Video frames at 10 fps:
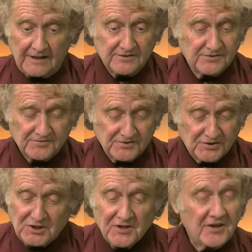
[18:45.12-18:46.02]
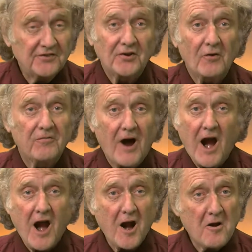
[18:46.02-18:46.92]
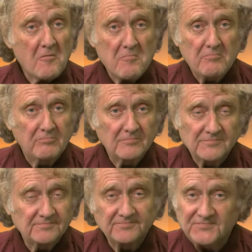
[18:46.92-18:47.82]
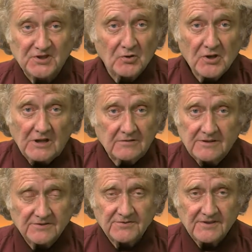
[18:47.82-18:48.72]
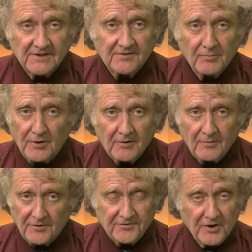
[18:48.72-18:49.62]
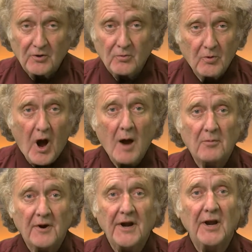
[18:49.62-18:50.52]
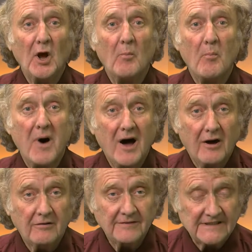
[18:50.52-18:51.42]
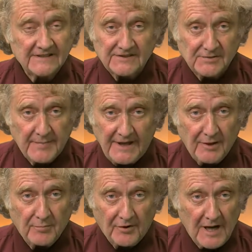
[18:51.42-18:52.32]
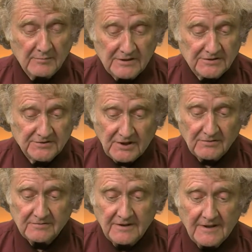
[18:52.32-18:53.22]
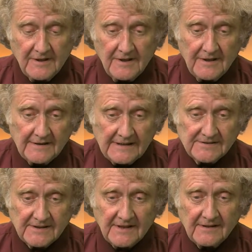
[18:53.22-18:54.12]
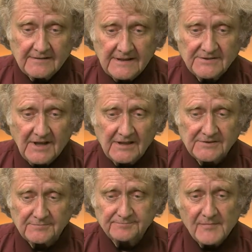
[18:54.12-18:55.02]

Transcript: it's good that so far, so good. We're still operating above anticipated parameters, so that's awesome.